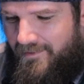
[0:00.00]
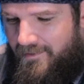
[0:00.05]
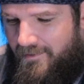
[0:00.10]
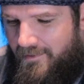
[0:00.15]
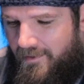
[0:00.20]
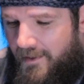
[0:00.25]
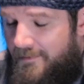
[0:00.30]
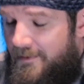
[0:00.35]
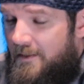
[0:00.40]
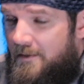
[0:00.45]

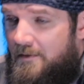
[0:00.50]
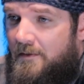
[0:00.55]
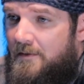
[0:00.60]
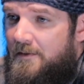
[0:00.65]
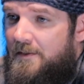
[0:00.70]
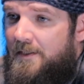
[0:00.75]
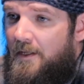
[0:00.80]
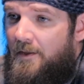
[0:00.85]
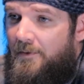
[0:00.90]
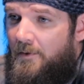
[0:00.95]
And there,
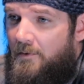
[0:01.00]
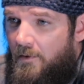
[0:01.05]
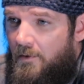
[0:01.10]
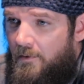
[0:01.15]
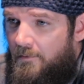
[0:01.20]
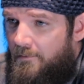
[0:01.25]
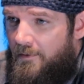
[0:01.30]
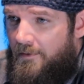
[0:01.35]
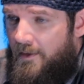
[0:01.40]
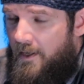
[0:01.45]
there's nothing
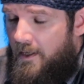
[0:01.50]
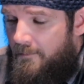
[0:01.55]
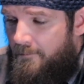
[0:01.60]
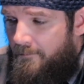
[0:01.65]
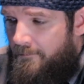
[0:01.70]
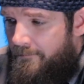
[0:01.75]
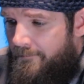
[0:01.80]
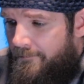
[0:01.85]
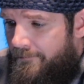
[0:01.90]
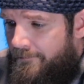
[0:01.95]
wrong with that.
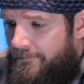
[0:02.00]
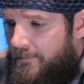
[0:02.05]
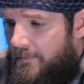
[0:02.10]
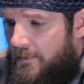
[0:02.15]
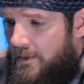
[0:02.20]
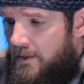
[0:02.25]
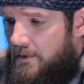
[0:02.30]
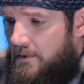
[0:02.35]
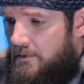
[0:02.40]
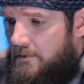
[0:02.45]

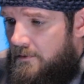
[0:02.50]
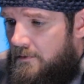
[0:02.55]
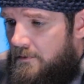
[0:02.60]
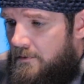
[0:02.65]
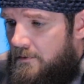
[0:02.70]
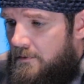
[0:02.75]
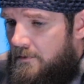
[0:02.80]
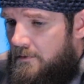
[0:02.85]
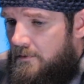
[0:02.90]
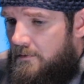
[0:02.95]

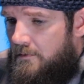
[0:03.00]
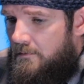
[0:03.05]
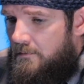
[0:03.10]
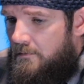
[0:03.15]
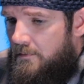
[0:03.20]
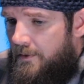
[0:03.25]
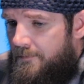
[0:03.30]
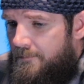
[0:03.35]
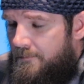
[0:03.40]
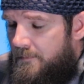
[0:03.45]

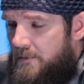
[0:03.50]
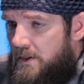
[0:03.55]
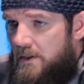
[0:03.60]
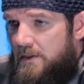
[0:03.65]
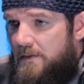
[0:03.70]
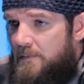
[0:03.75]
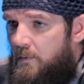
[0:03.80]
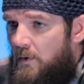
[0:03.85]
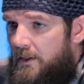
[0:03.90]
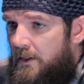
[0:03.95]
With
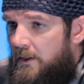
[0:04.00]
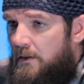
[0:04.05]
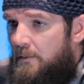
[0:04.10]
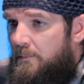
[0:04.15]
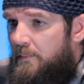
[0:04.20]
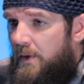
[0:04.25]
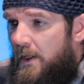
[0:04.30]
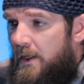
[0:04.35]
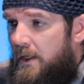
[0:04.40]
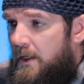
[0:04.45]
just wanting to
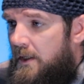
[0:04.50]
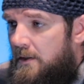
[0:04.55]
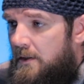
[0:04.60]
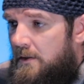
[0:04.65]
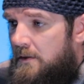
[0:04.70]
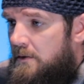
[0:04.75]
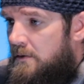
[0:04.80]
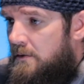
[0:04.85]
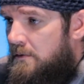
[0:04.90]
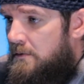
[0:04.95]
play
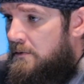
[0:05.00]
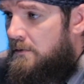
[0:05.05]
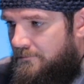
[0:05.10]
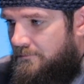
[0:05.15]
and